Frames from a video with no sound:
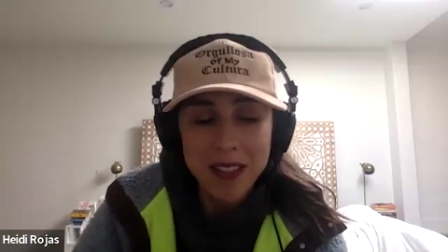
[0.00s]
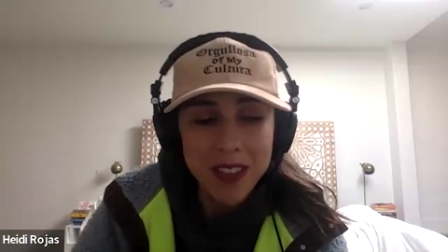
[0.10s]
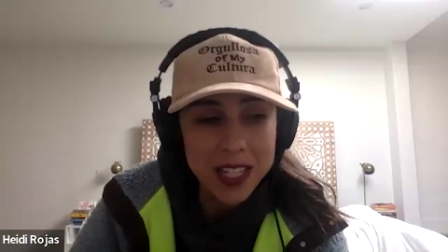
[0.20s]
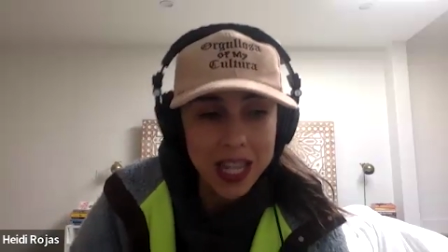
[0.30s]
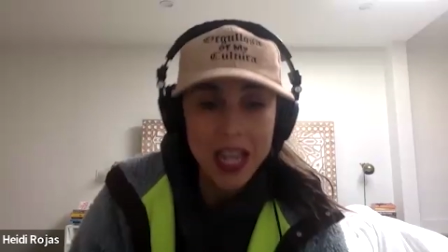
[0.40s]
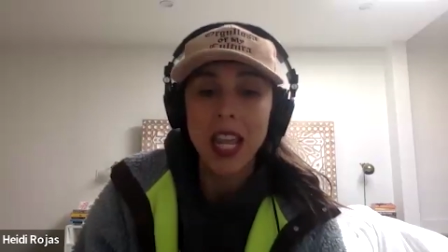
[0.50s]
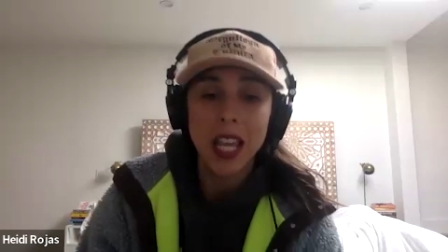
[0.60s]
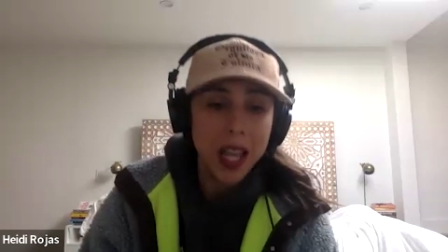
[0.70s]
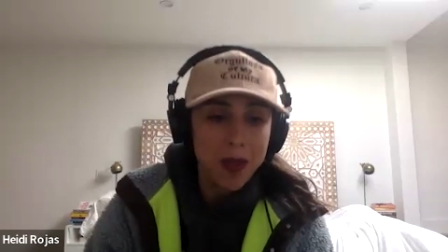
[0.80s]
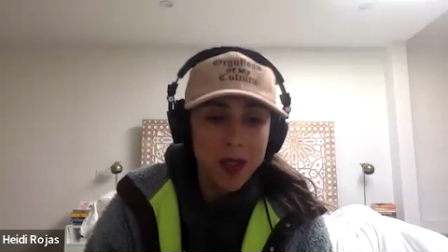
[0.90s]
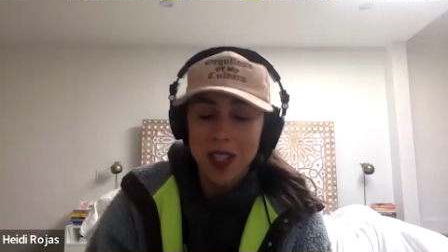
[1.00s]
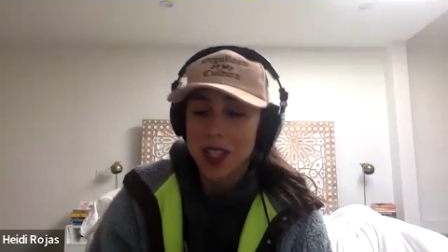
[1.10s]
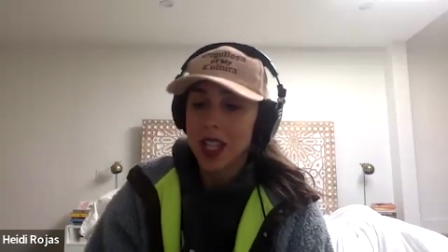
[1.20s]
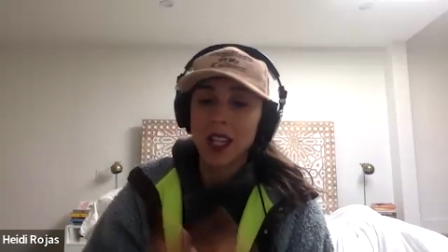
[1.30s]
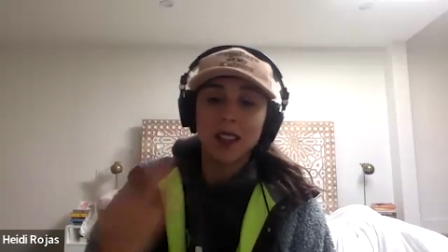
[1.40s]
Even dating, I was
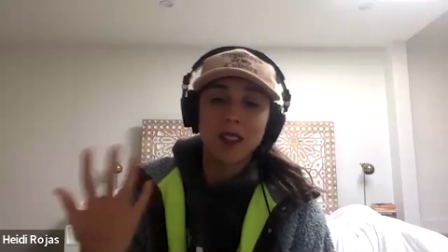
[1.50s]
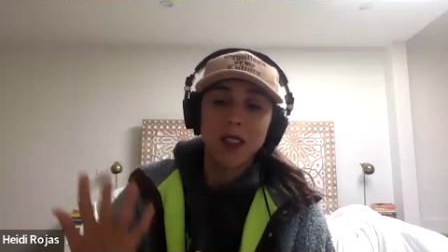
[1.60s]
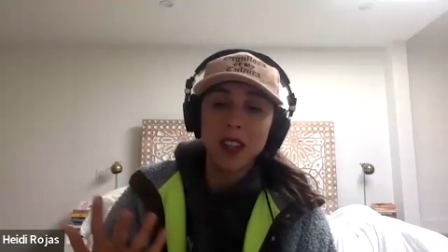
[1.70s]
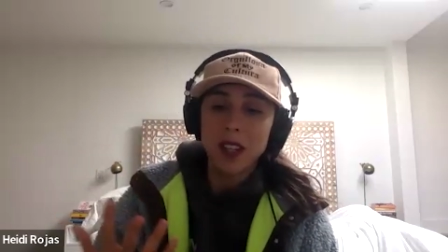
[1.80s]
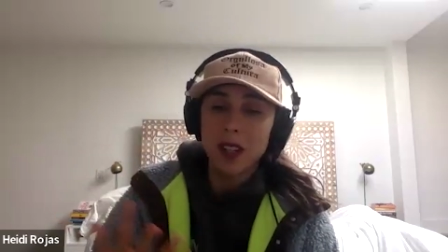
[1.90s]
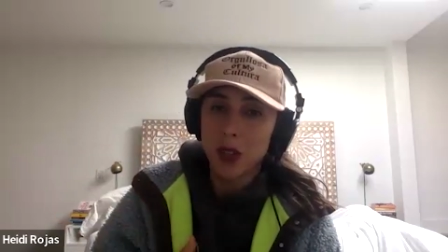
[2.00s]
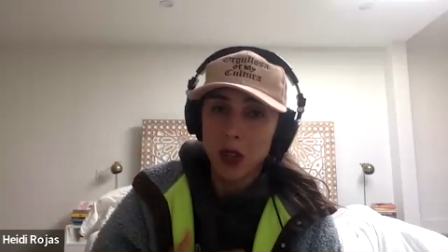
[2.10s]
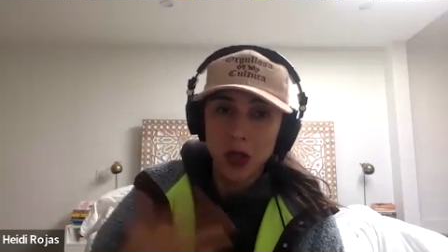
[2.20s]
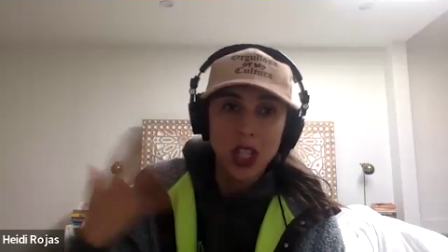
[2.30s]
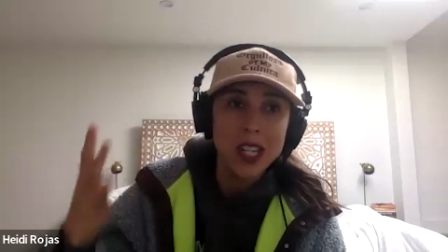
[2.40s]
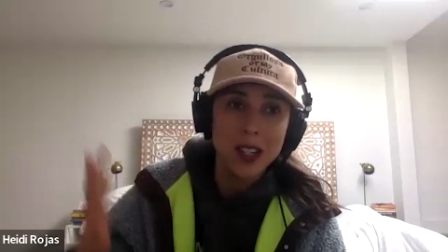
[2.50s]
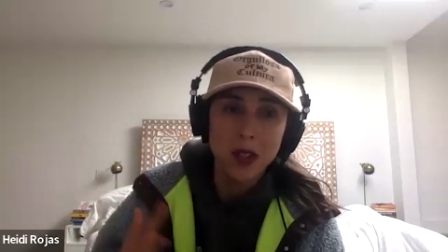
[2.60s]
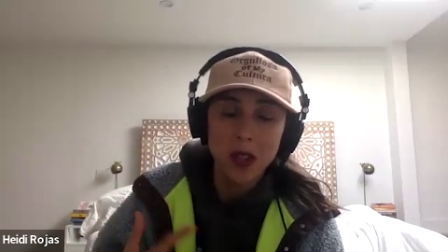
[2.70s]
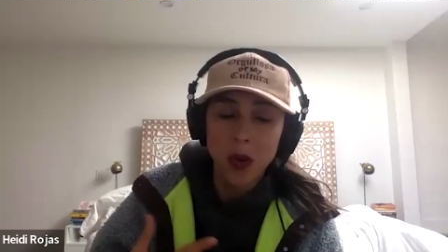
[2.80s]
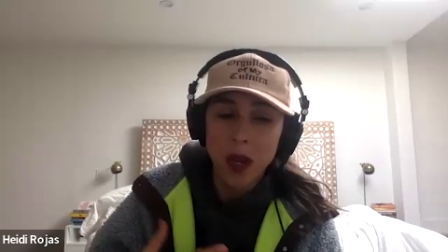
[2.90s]
just very green.
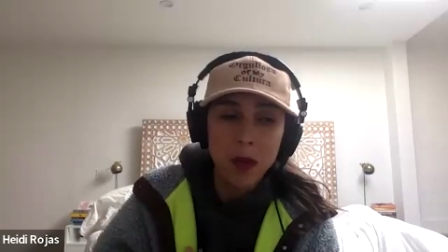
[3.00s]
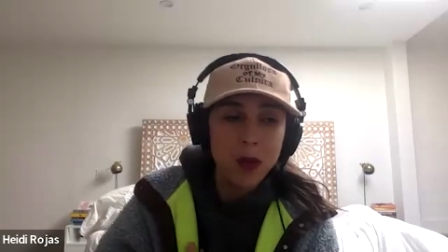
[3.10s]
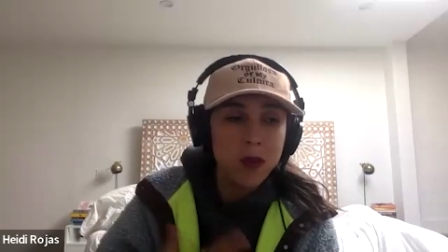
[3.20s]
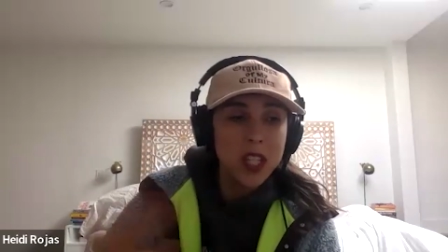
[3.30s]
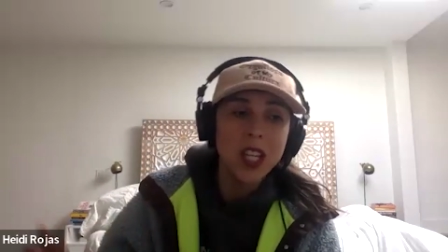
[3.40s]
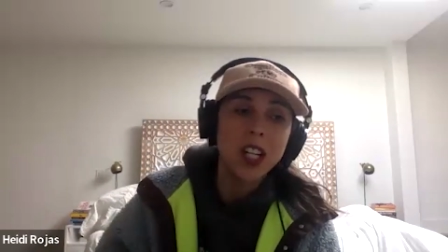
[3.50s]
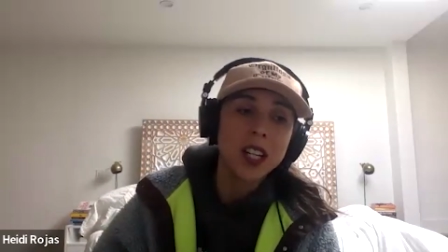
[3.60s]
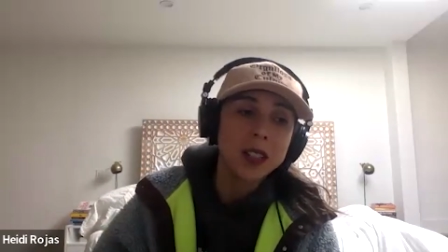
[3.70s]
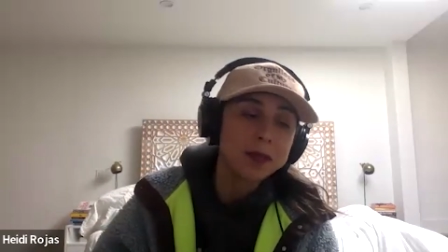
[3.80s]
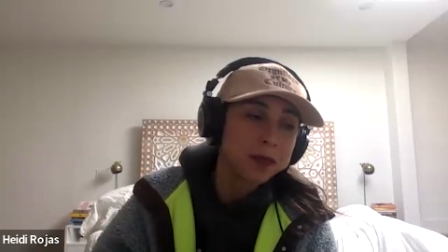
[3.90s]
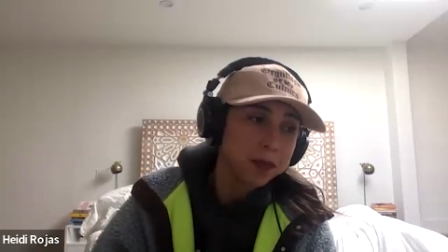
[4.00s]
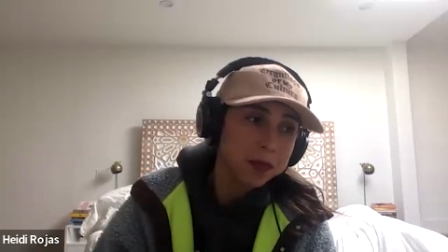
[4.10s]
So I moved here and